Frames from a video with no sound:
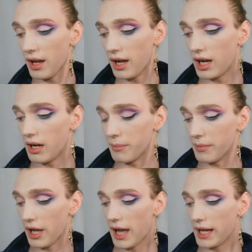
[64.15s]

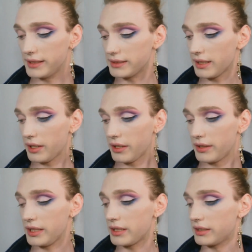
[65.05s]
and
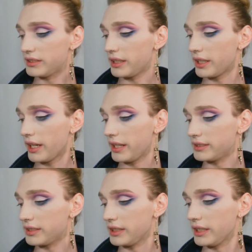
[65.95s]
the concealer
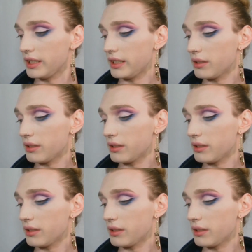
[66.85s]
is the